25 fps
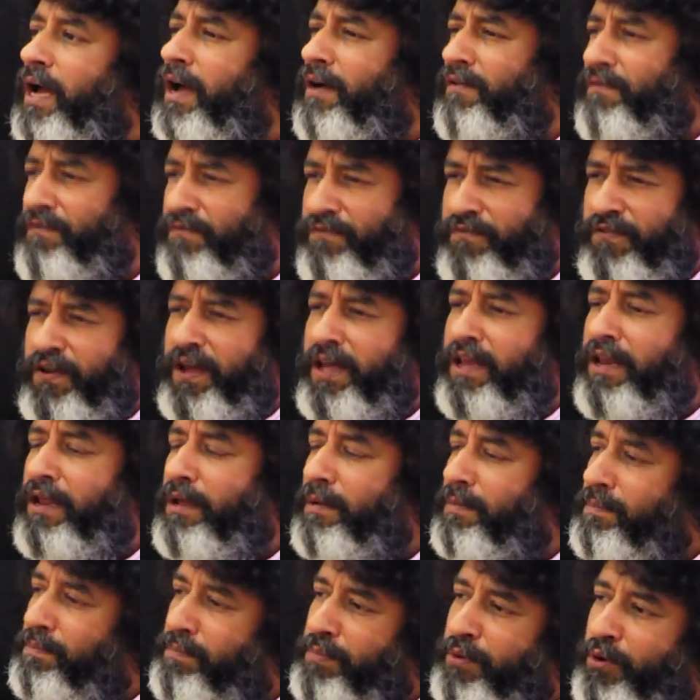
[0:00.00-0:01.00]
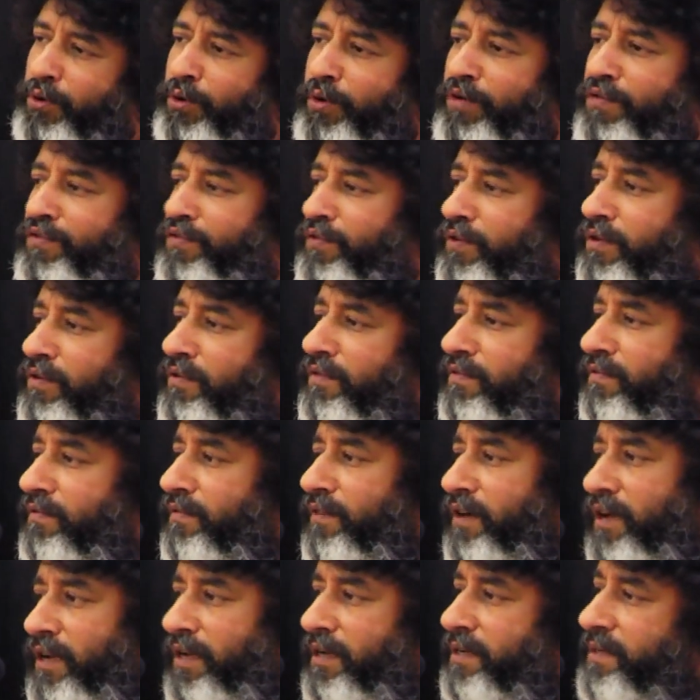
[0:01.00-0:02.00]
a very beautiful
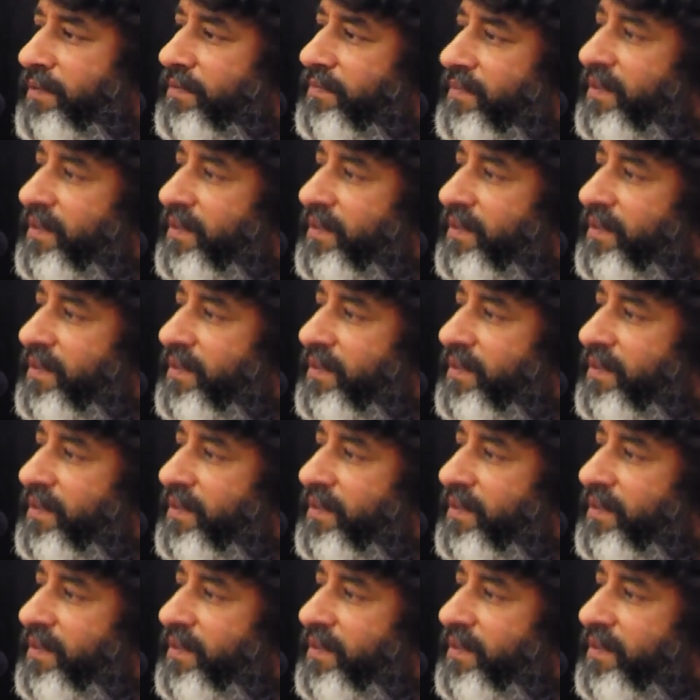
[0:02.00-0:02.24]
world.